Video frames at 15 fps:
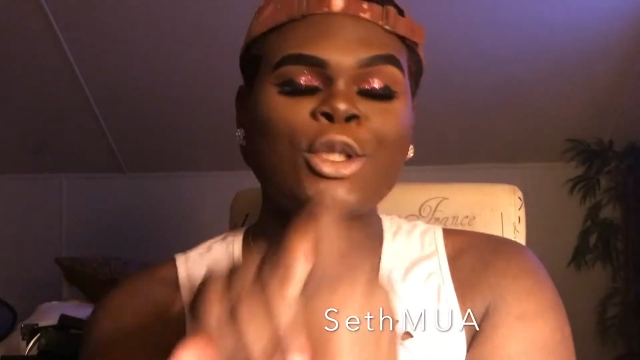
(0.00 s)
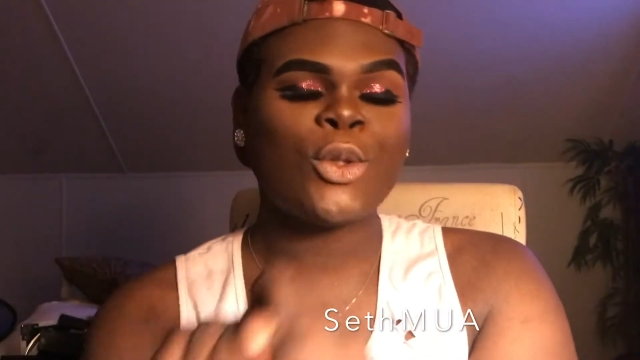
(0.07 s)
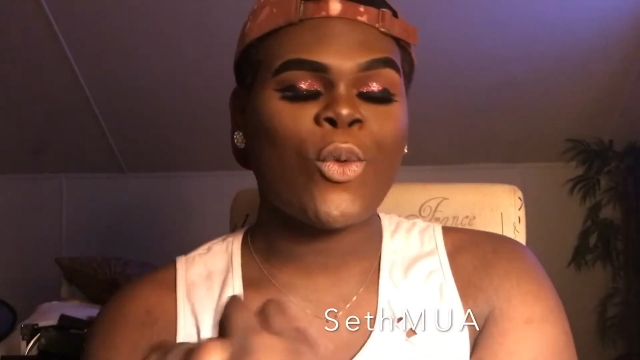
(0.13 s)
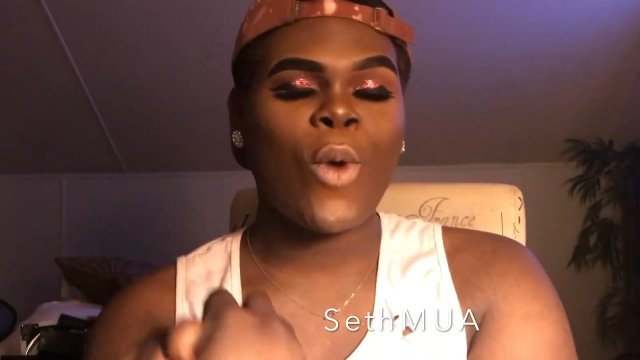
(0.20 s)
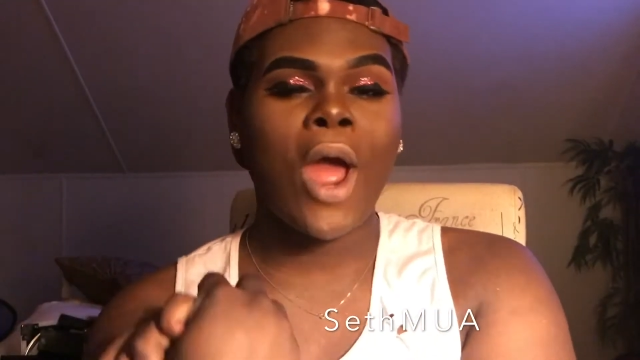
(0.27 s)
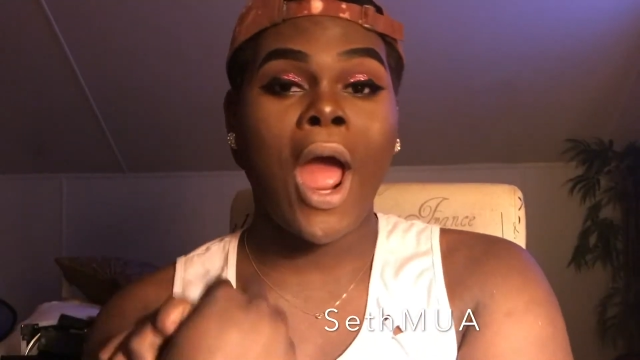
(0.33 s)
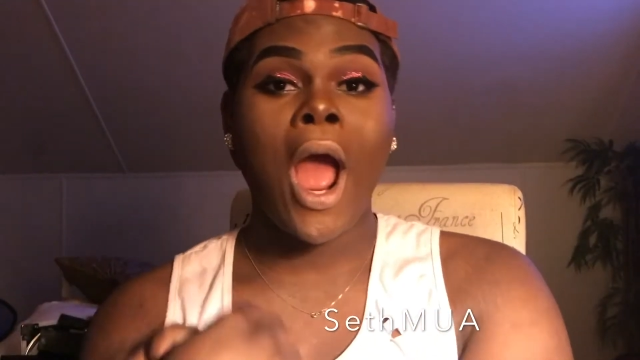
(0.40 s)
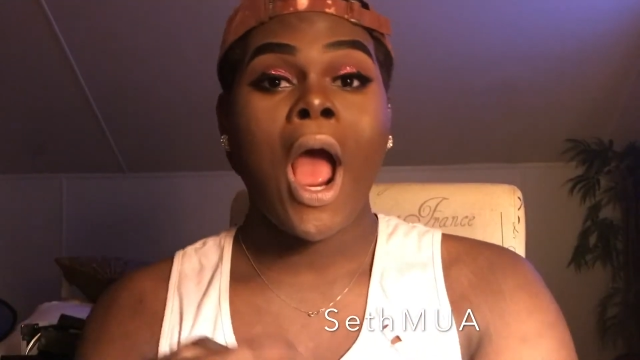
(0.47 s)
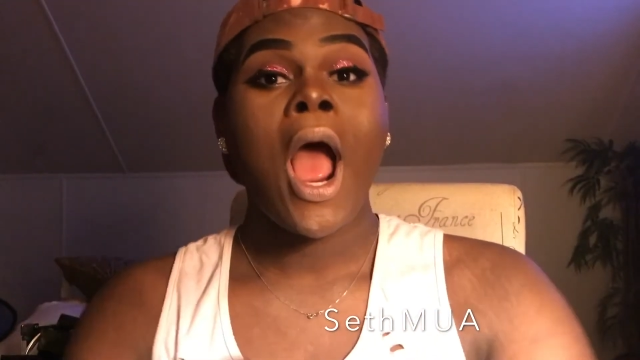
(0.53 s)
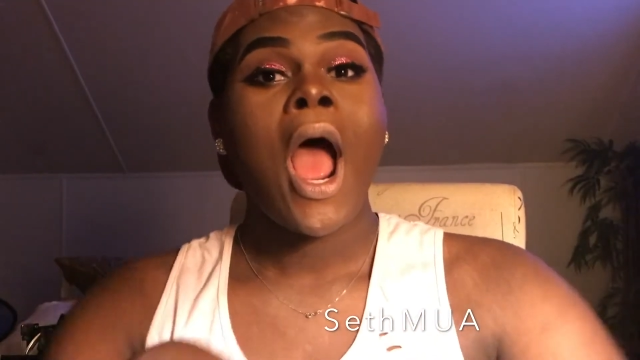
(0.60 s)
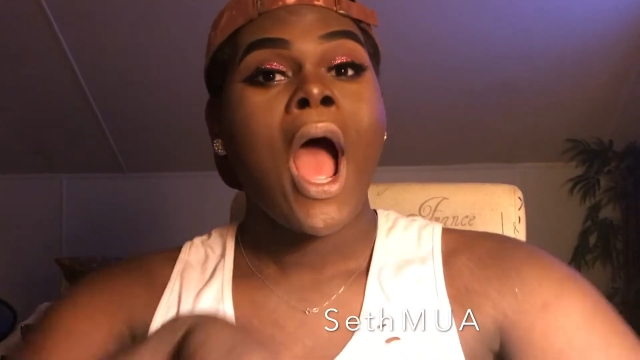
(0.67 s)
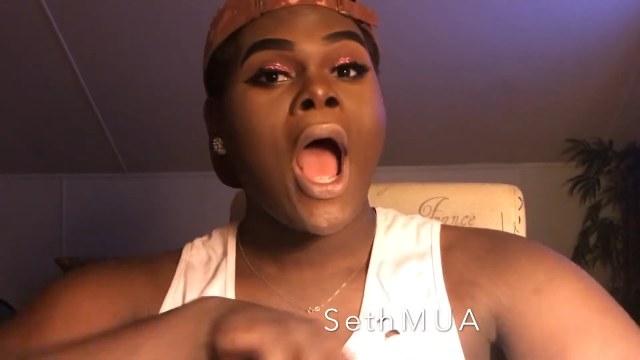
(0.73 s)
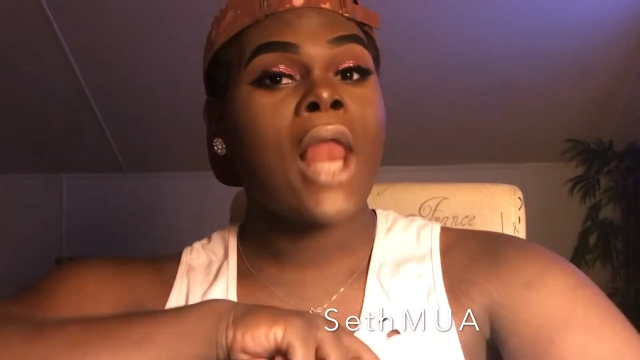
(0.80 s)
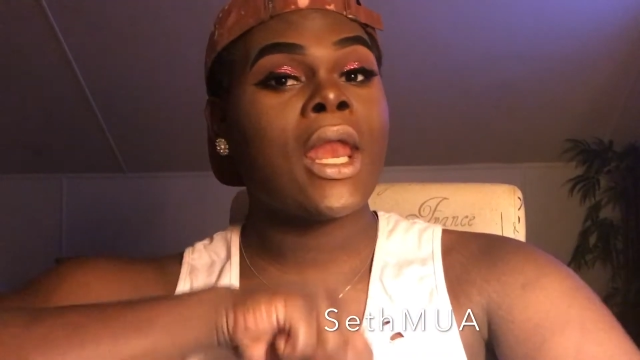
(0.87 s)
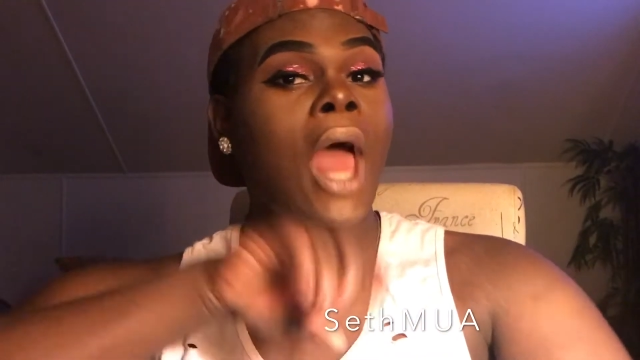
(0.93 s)
doing
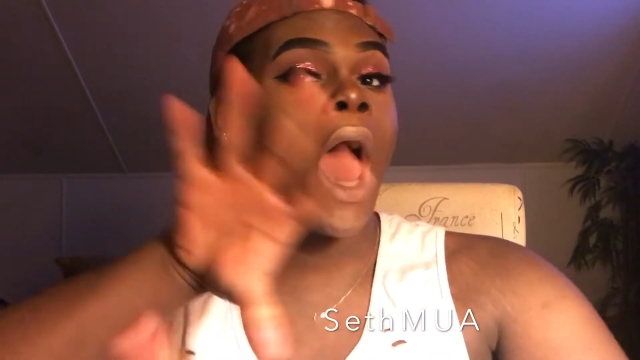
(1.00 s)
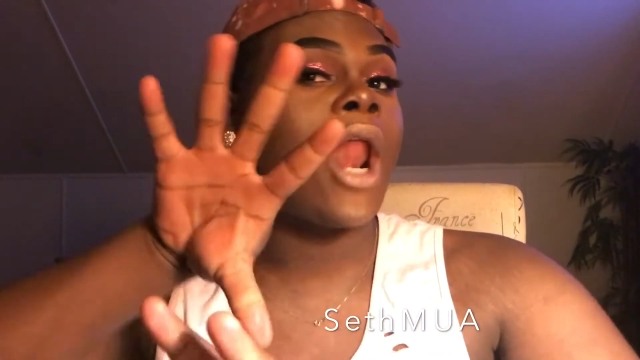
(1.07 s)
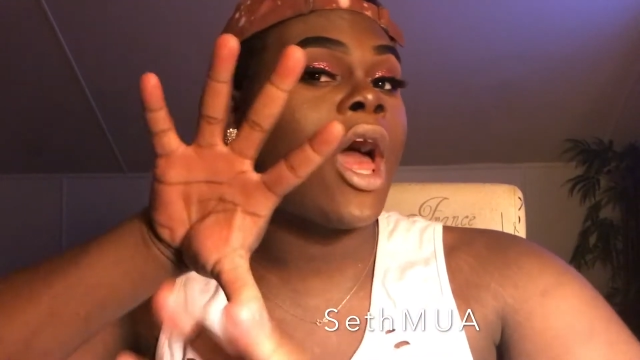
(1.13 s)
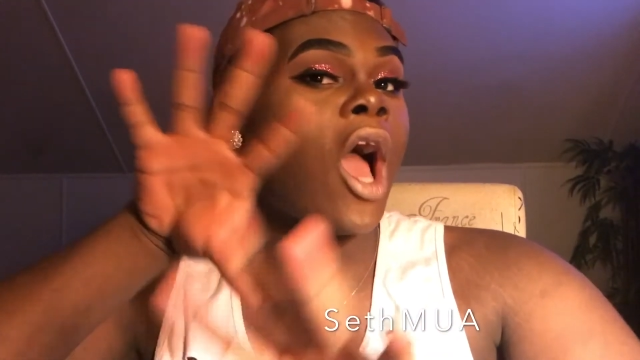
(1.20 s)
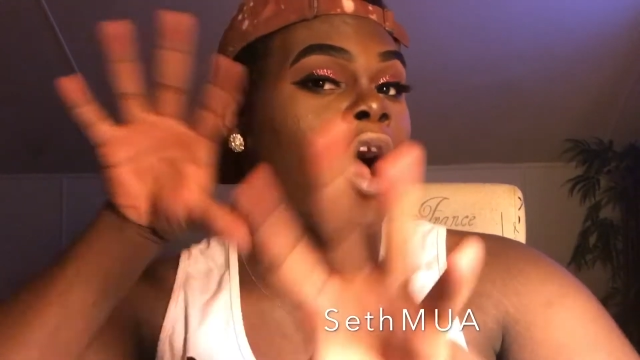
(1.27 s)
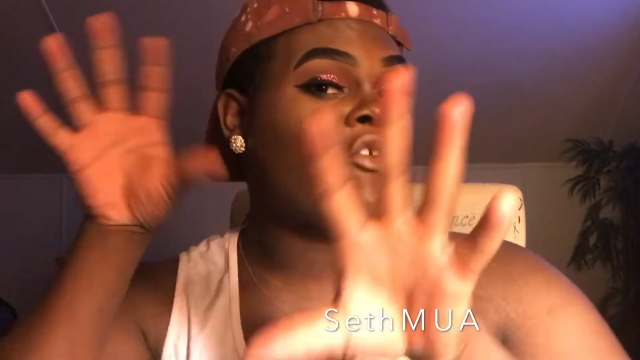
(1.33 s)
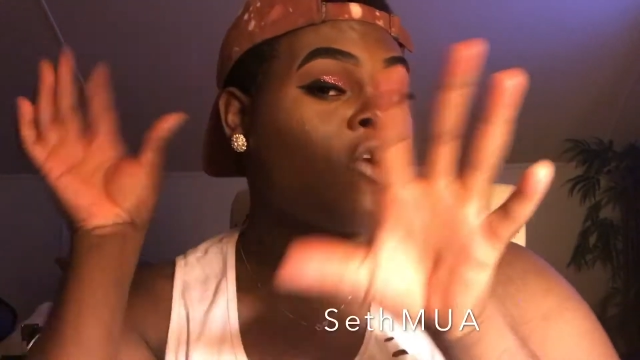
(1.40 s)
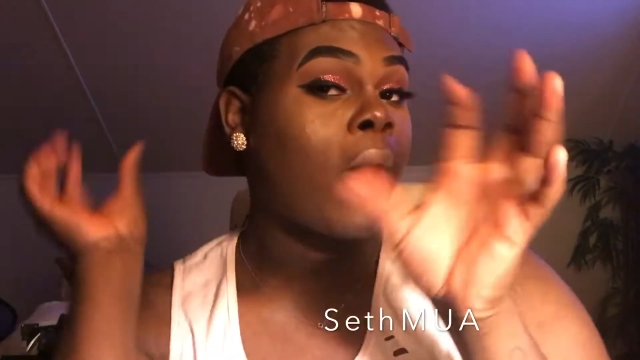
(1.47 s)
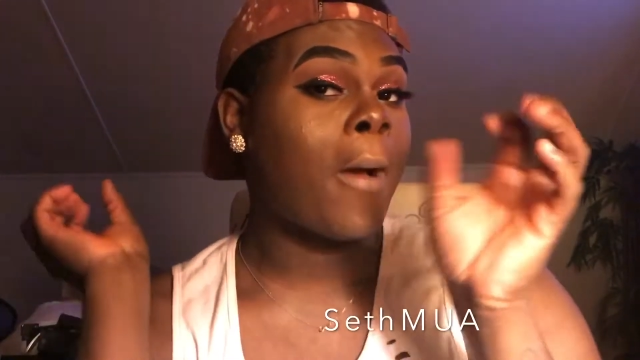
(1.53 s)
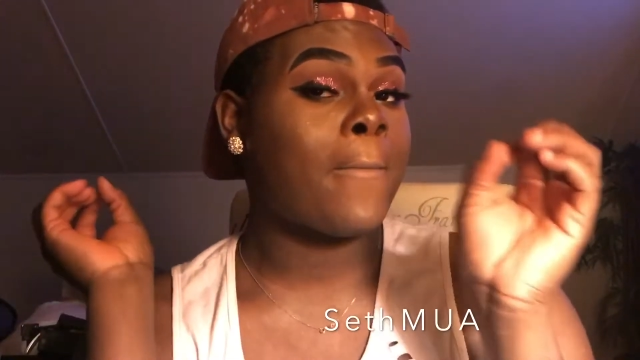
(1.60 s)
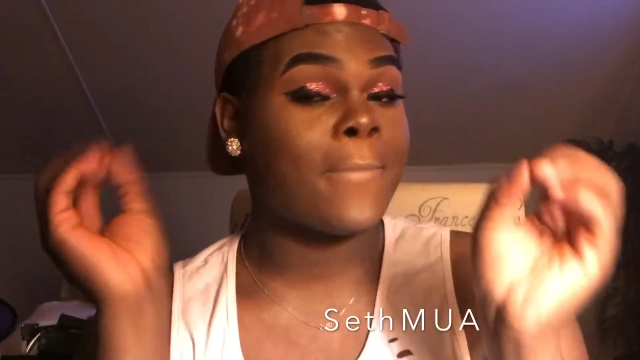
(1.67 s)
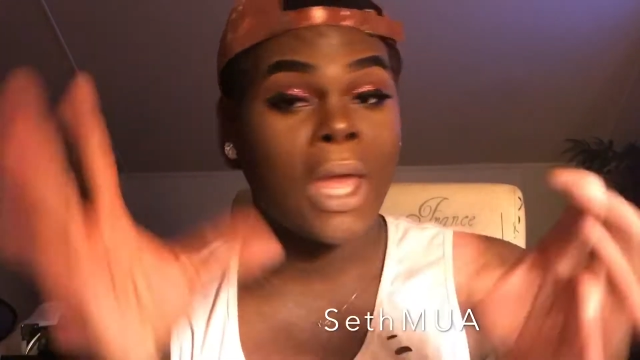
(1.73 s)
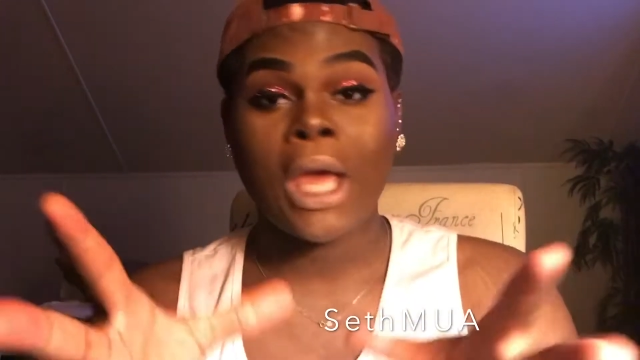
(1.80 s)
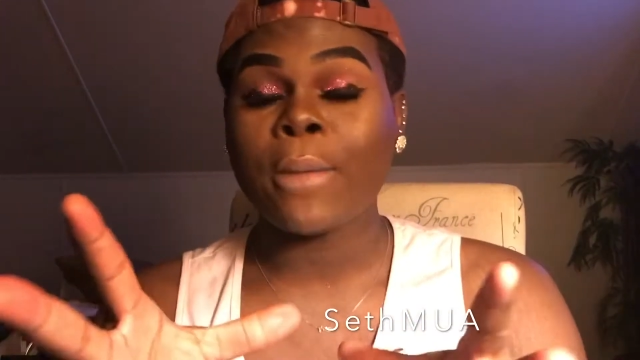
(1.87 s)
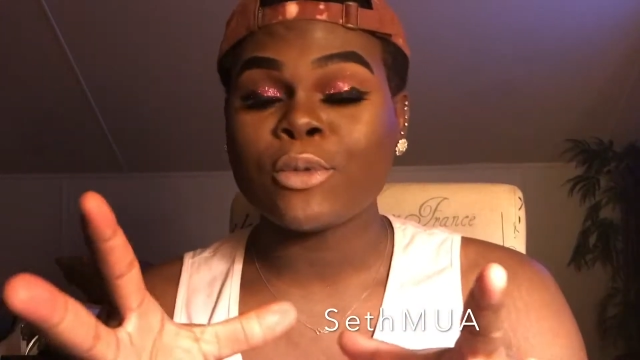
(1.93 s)
a lot of
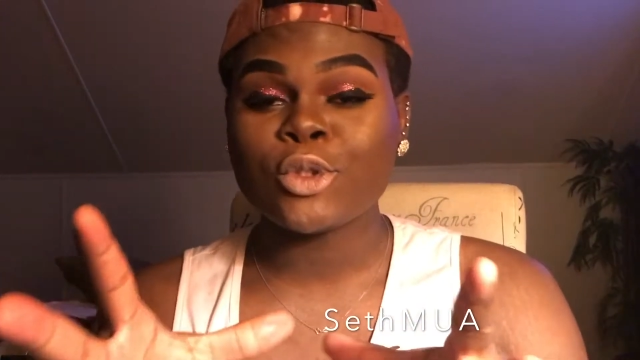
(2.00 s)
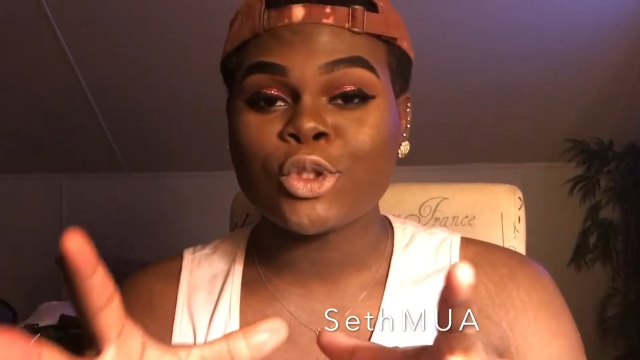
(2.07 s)
makeup